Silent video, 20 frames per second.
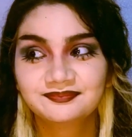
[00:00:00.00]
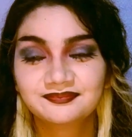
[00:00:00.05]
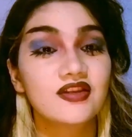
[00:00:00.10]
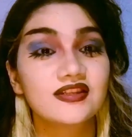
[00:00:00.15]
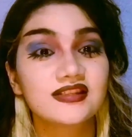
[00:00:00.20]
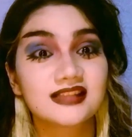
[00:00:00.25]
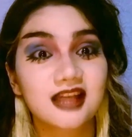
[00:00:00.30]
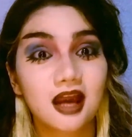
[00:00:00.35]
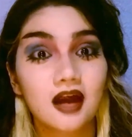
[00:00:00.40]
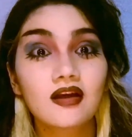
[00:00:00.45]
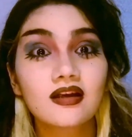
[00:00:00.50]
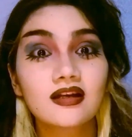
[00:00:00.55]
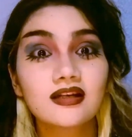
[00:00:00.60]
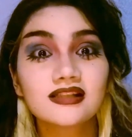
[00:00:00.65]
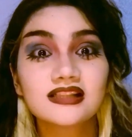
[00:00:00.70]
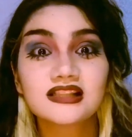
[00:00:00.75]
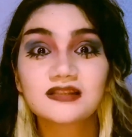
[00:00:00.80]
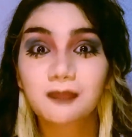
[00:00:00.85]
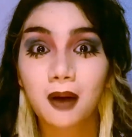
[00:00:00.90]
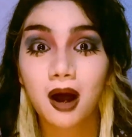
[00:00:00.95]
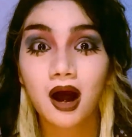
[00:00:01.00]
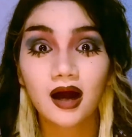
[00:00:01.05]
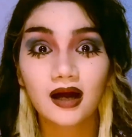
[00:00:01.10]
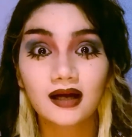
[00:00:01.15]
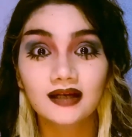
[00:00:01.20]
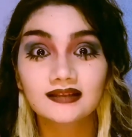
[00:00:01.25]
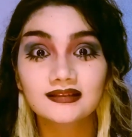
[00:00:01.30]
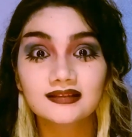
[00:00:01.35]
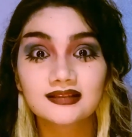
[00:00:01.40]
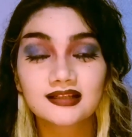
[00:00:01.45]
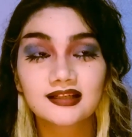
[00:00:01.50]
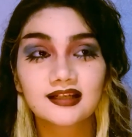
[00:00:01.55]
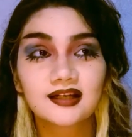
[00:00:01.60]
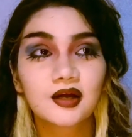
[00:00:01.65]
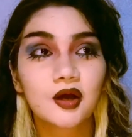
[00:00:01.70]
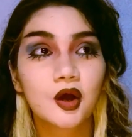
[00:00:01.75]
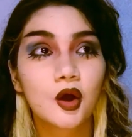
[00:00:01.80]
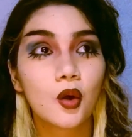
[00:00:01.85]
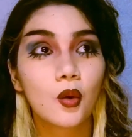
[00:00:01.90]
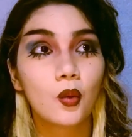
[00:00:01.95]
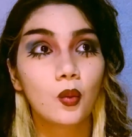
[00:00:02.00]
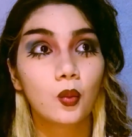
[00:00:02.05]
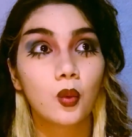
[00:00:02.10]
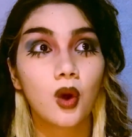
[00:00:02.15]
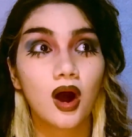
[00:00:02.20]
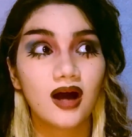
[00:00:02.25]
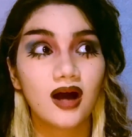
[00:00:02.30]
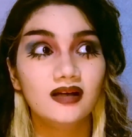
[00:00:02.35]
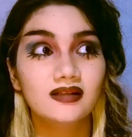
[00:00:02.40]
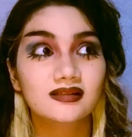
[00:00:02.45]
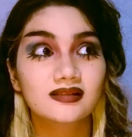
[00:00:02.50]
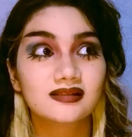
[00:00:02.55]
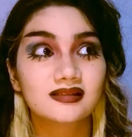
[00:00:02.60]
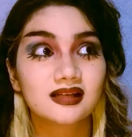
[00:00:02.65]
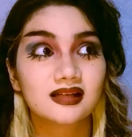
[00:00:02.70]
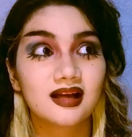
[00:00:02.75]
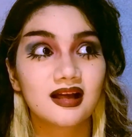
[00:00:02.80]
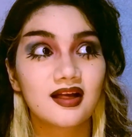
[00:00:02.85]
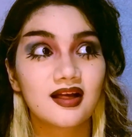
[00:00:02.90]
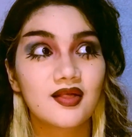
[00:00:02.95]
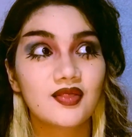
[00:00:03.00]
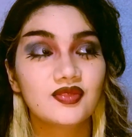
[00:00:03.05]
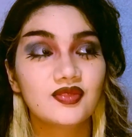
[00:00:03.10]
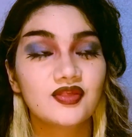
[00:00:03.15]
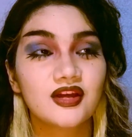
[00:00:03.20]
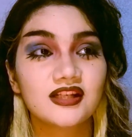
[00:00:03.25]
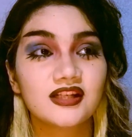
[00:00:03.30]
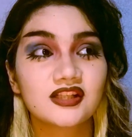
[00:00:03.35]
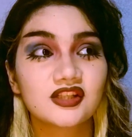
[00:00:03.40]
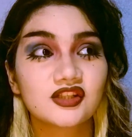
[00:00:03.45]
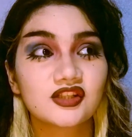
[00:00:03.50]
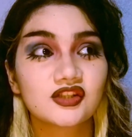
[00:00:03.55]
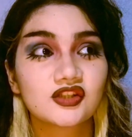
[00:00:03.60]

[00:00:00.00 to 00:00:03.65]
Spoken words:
The scariest part was they